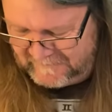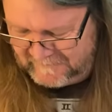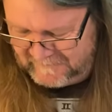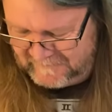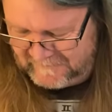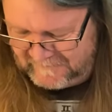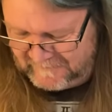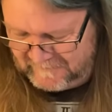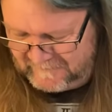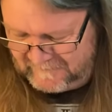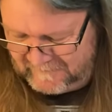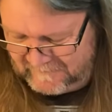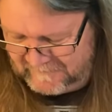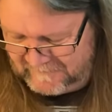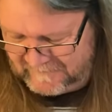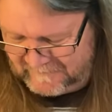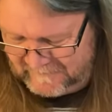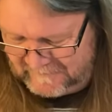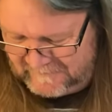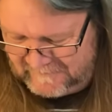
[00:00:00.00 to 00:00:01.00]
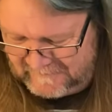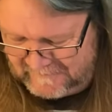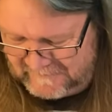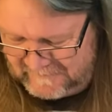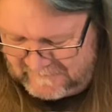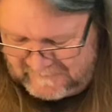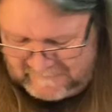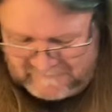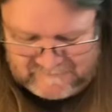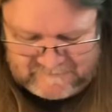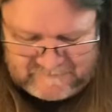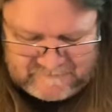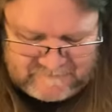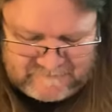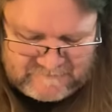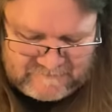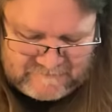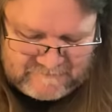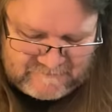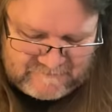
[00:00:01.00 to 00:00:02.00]

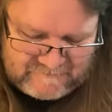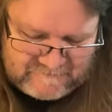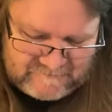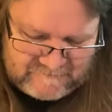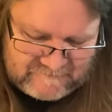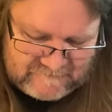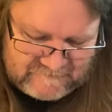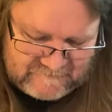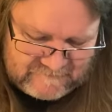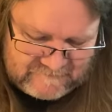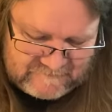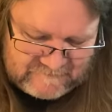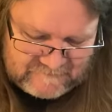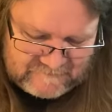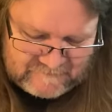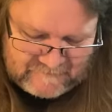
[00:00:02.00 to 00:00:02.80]
Nothing is said.